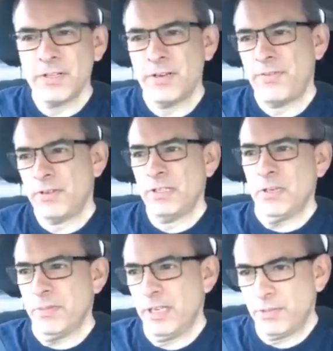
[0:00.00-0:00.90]
It may
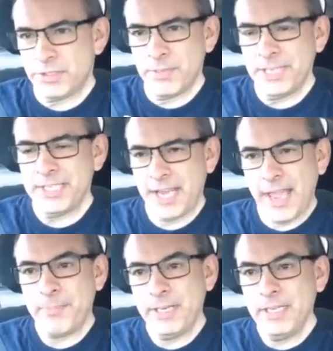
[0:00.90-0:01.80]
feel good for a little
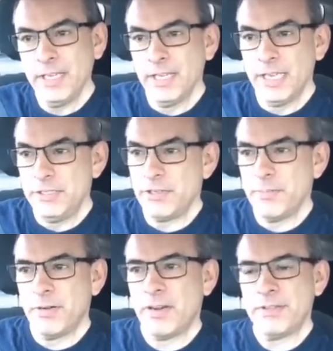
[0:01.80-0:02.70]
bit when somebody's
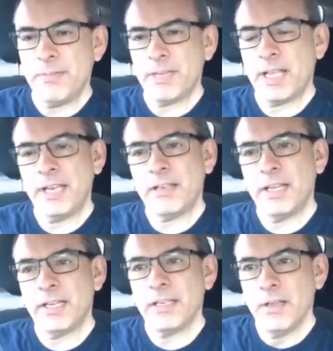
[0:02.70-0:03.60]
happy and you can be
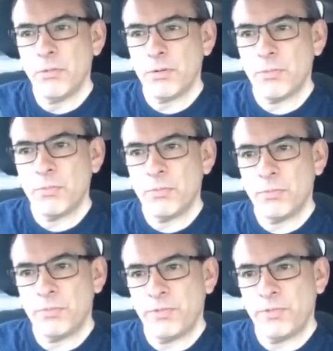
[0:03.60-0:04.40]
around them and kind of like,